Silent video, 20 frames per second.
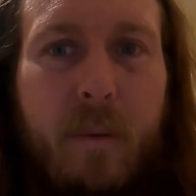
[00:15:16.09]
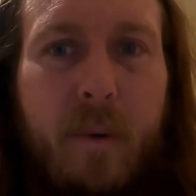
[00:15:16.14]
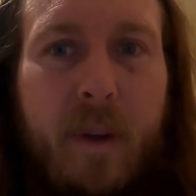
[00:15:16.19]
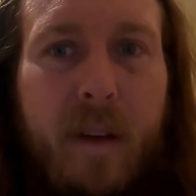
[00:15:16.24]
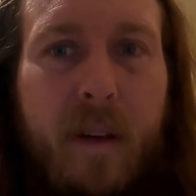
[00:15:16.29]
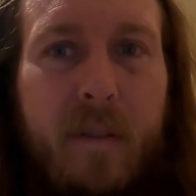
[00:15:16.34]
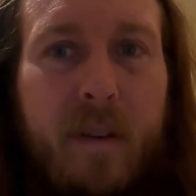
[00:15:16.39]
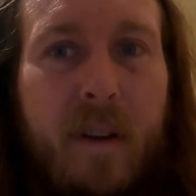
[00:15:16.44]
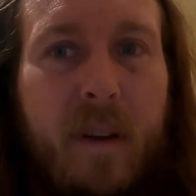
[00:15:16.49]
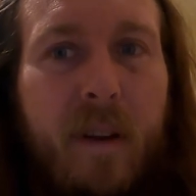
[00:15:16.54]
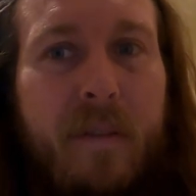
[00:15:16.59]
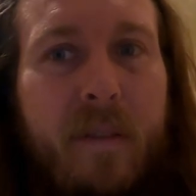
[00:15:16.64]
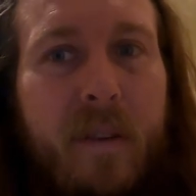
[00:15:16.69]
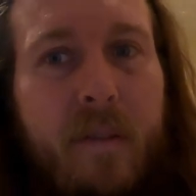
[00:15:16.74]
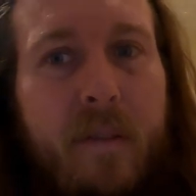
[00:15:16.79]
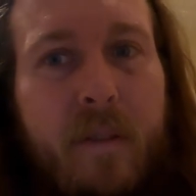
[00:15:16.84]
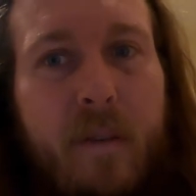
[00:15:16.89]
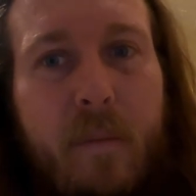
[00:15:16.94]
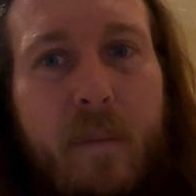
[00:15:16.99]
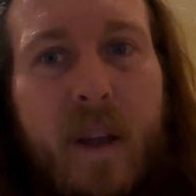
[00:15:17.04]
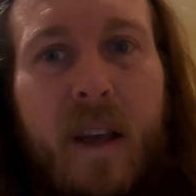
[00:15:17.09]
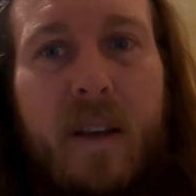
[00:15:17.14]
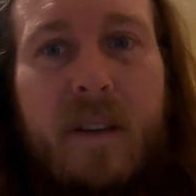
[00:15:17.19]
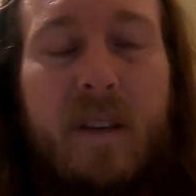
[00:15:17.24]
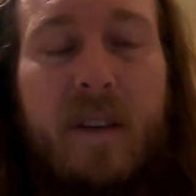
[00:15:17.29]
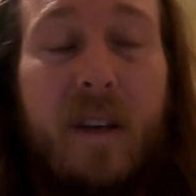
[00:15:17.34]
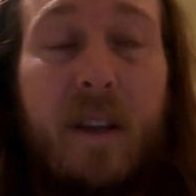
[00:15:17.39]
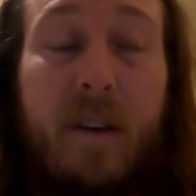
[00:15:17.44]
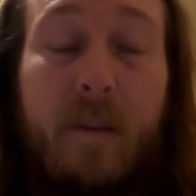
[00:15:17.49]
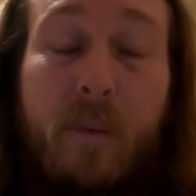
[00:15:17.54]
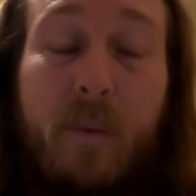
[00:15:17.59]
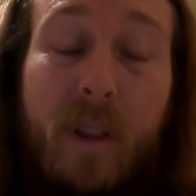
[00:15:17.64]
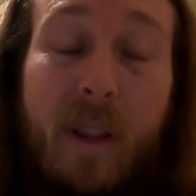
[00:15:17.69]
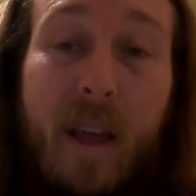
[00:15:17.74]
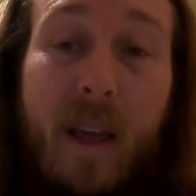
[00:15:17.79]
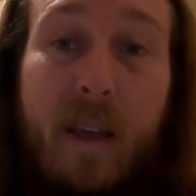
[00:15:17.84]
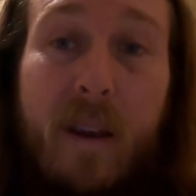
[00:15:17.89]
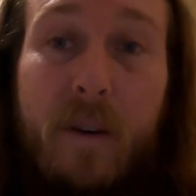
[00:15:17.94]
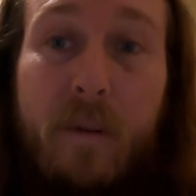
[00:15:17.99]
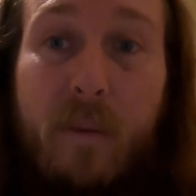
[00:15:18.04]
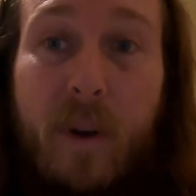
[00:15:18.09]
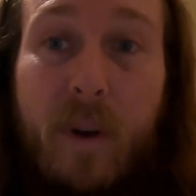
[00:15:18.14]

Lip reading: We have enough information in related